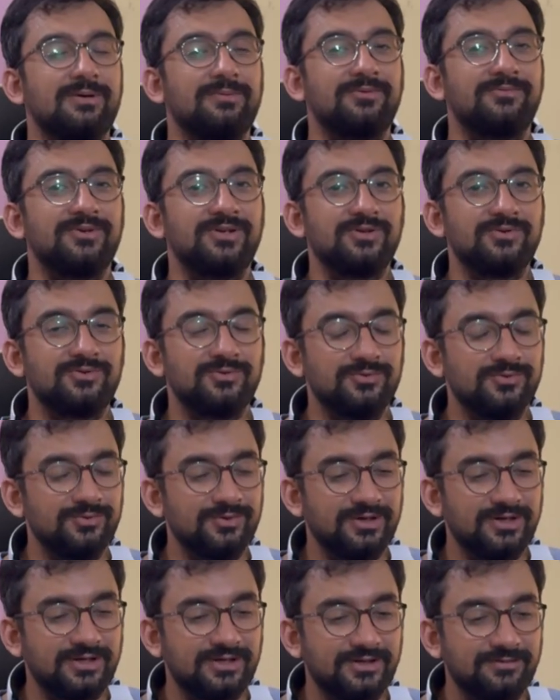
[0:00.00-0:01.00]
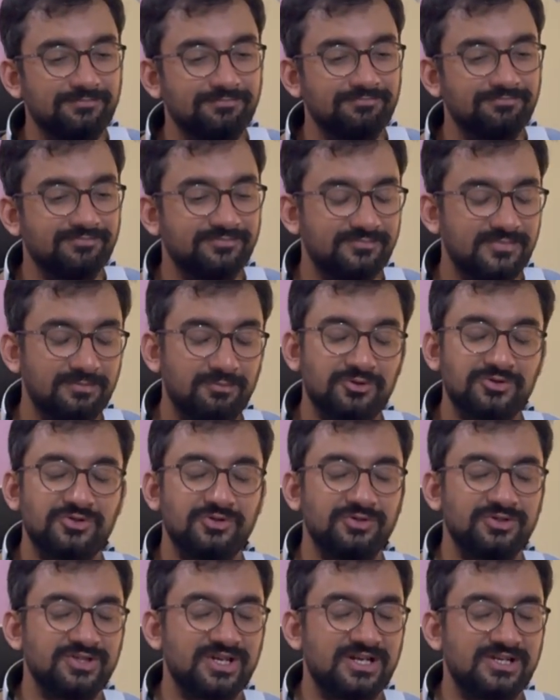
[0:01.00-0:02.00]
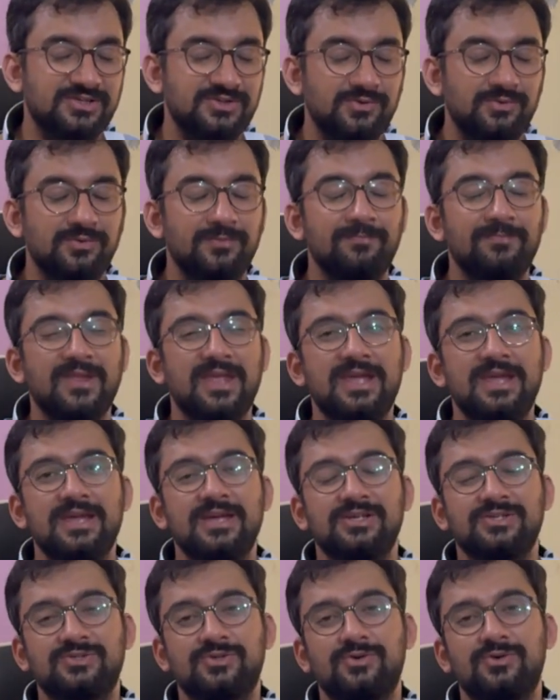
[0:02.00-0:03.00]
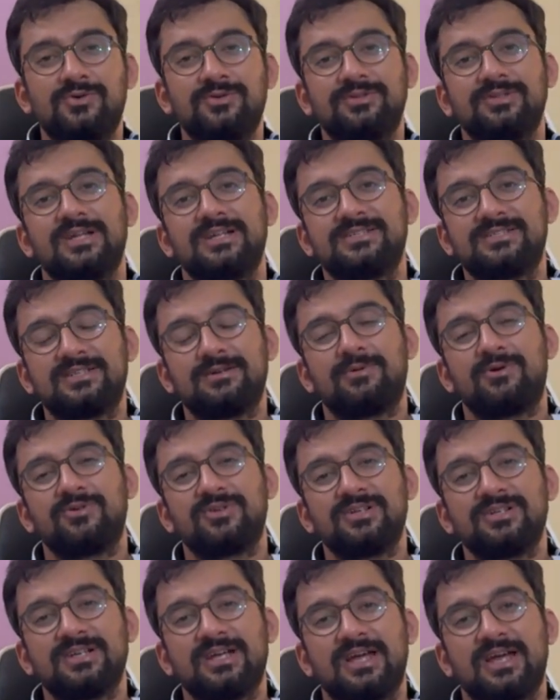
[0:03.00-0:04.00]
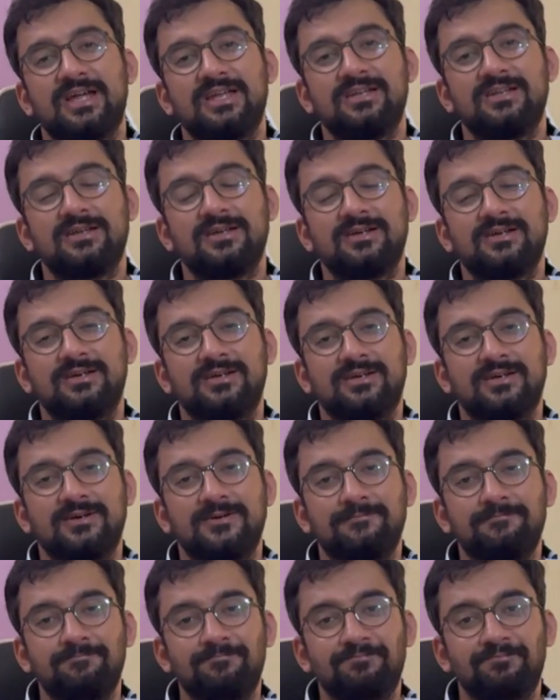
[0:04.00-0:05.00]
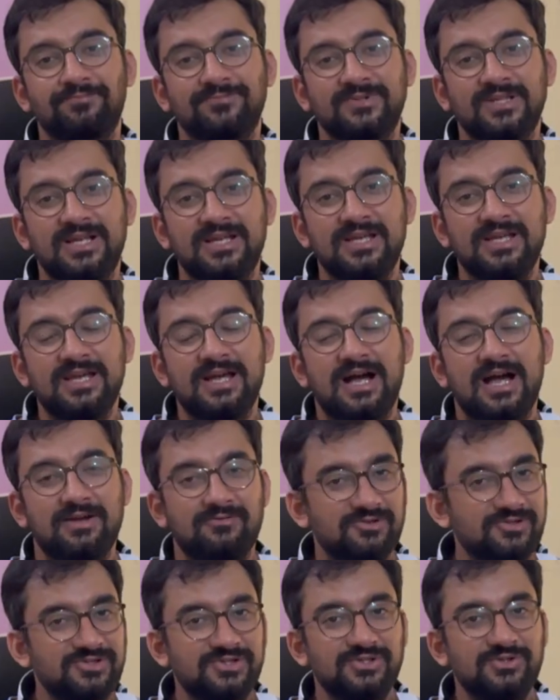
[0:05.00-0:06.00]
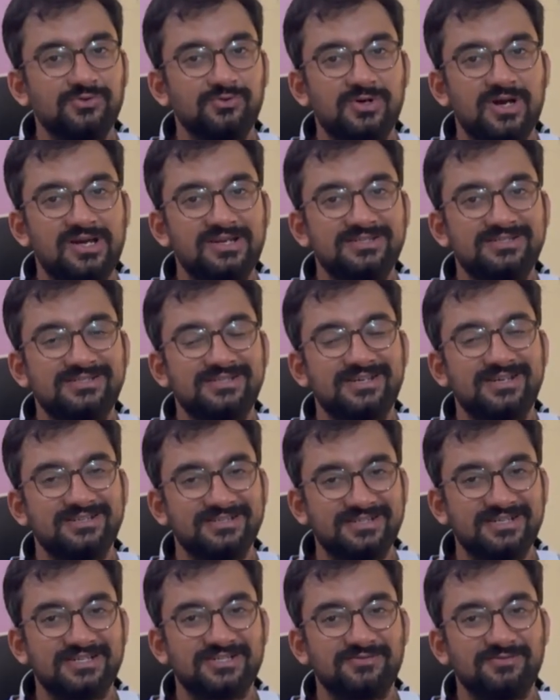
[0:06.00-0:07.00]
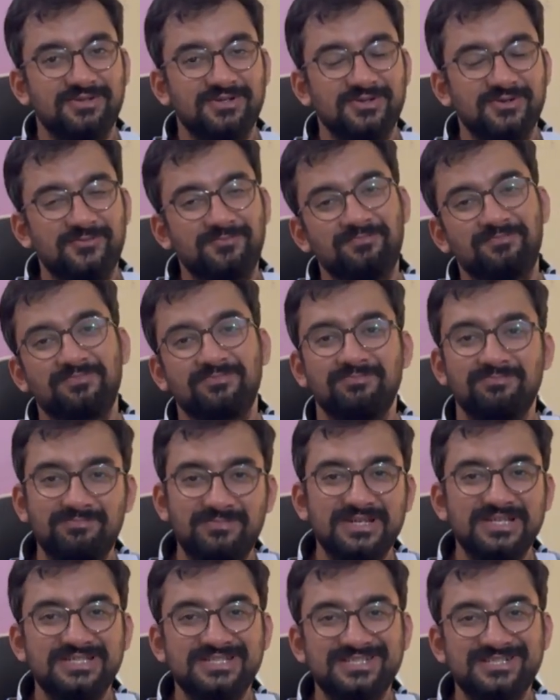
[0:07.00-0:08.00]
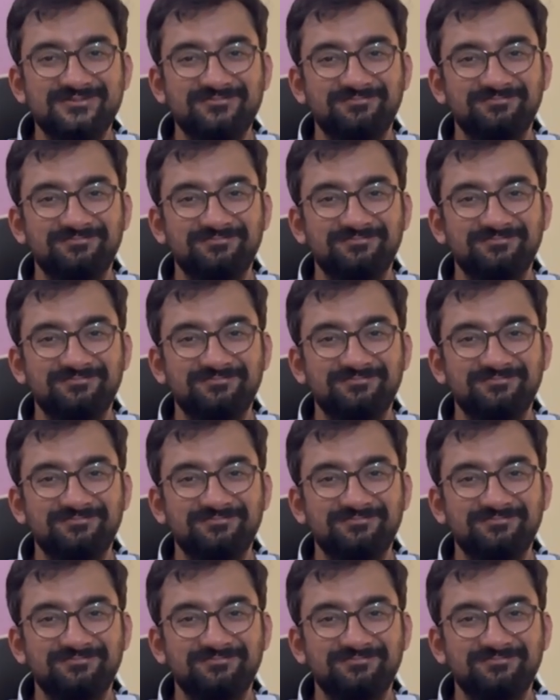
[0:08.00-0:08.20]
video to be posted on the channel soon so that's about it and i will see you guys in the next video peace